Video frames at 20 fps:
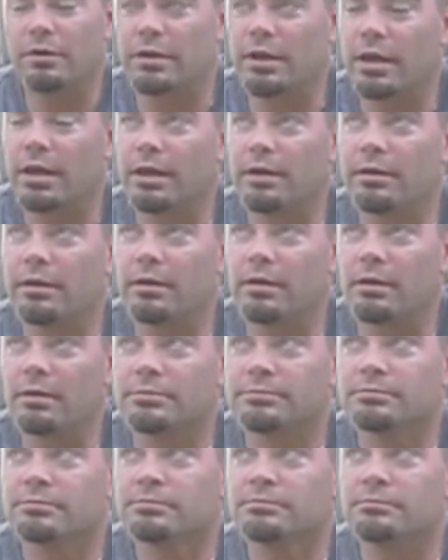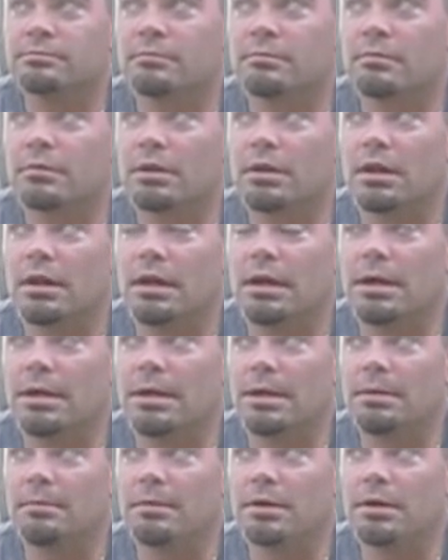Okay.
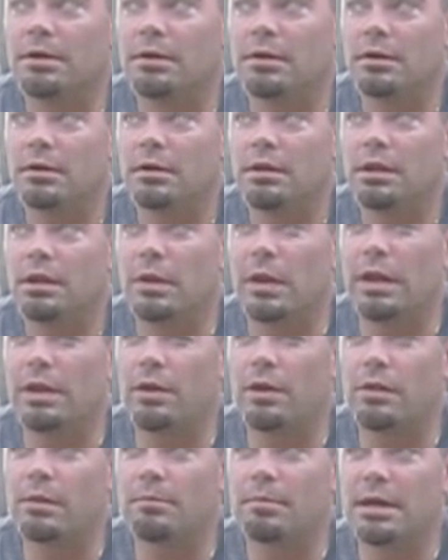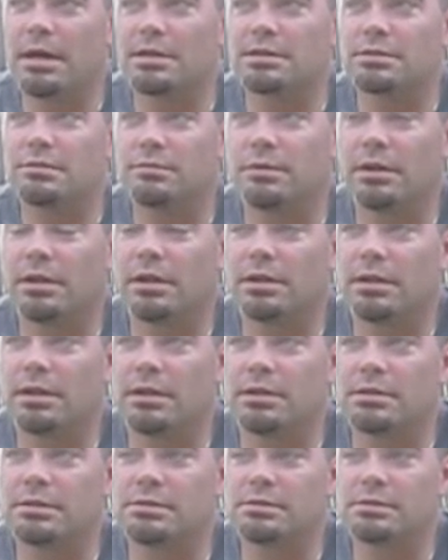I know the best really
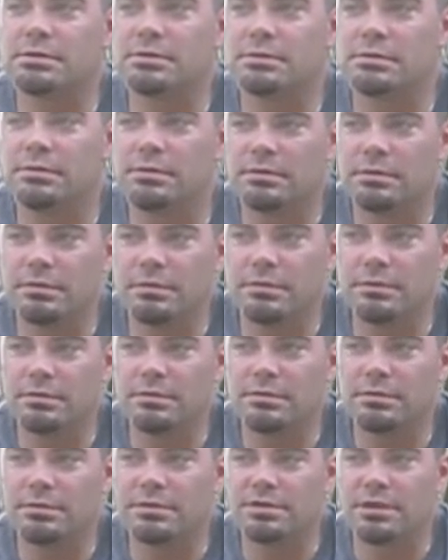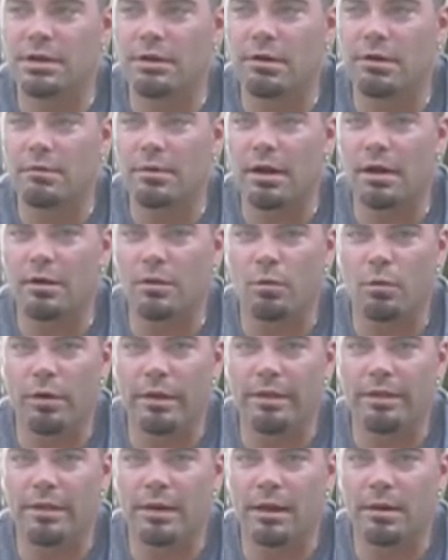does center around
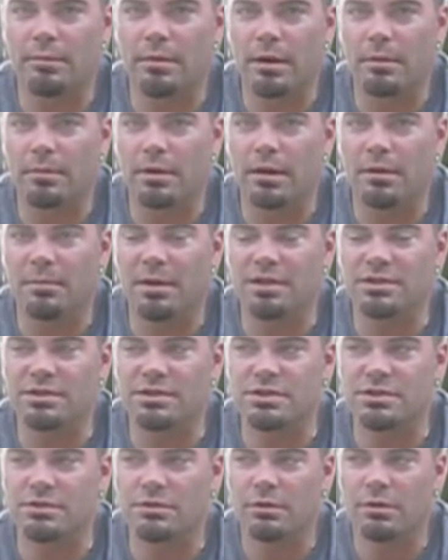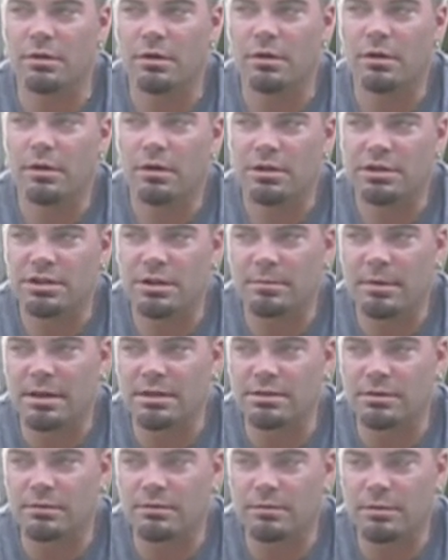one thing, but I'm going to mention 2. She
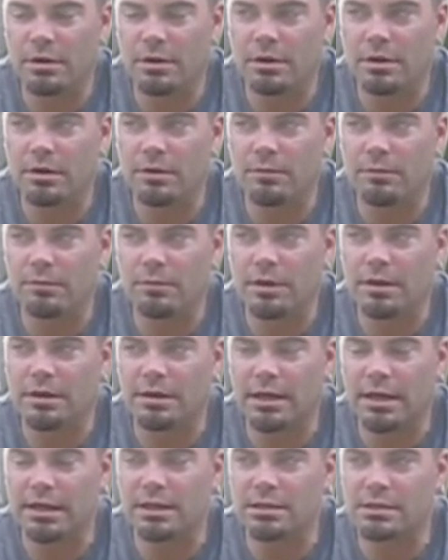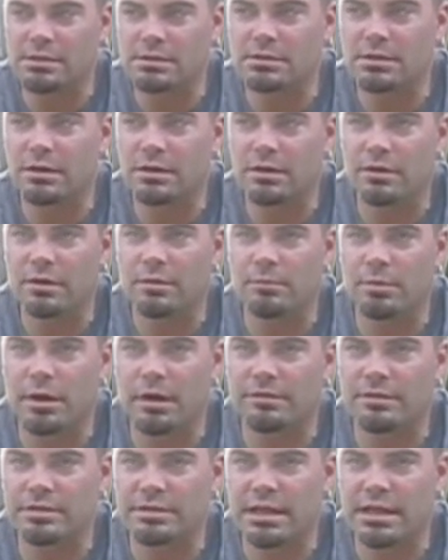makes a really ridiculously good
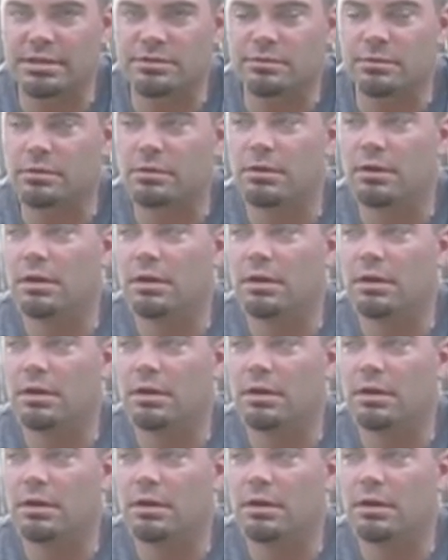breakfast casserole.